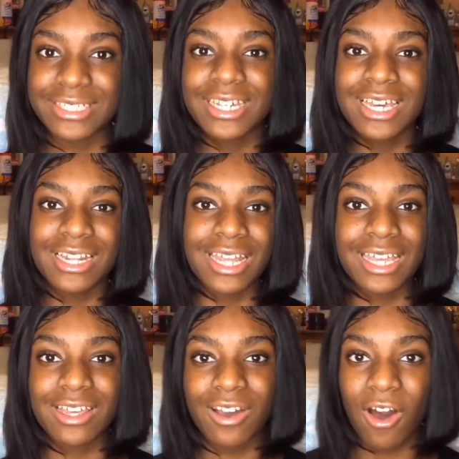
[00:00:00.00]

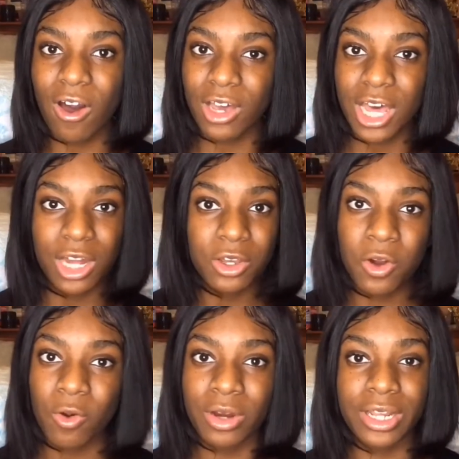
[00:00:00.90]
like all color
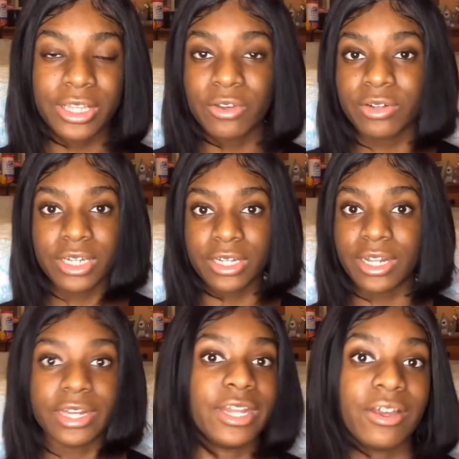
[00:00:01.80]
coded. You don't need
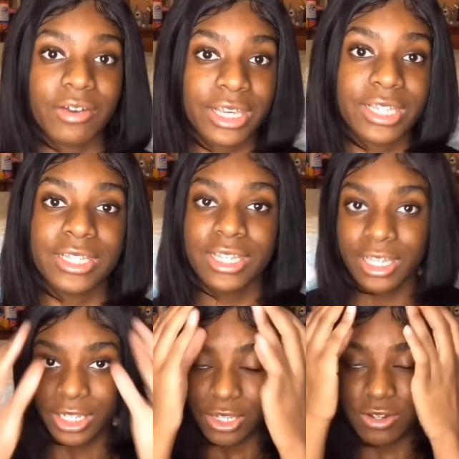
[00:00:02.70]
none of that, okay?
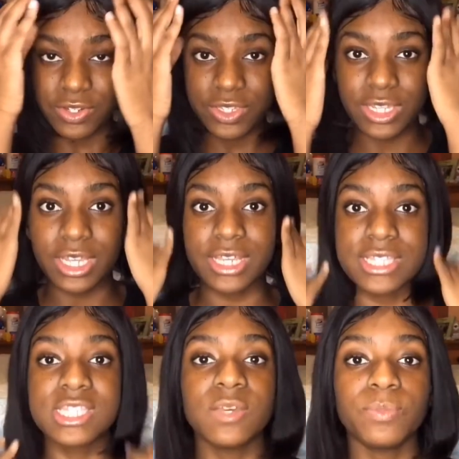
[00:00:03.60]
You just need a
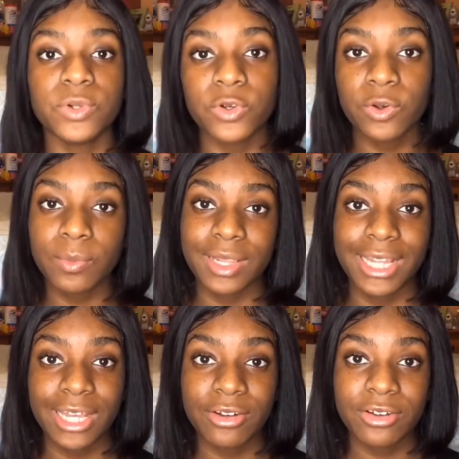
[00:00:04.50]
simple
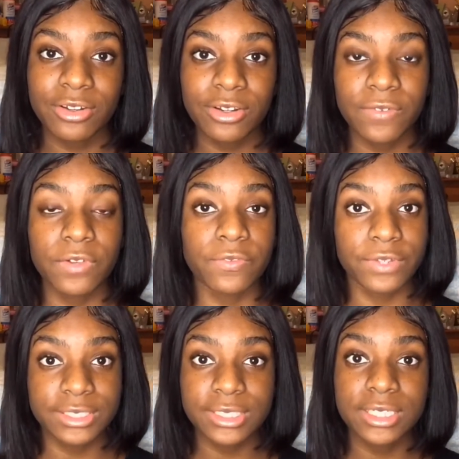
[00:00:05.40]
planner for the
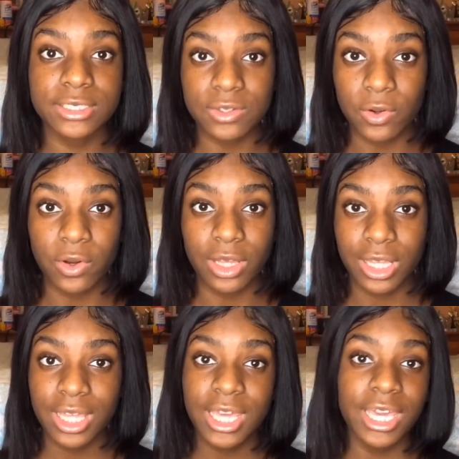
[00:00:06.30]
first day of school
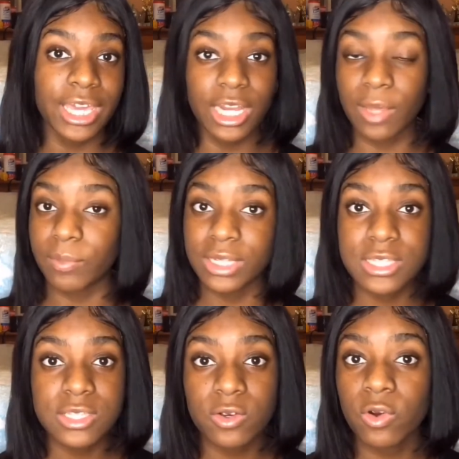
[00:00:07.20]
and a
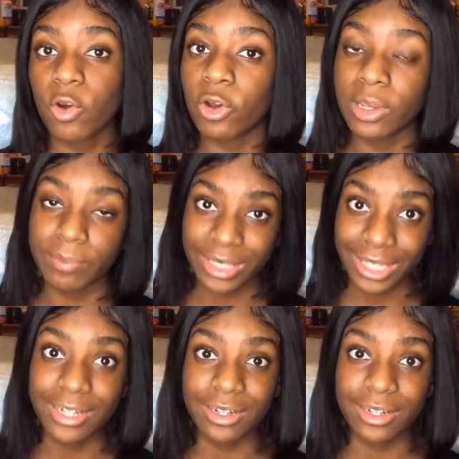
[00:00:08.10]
pencil or a pen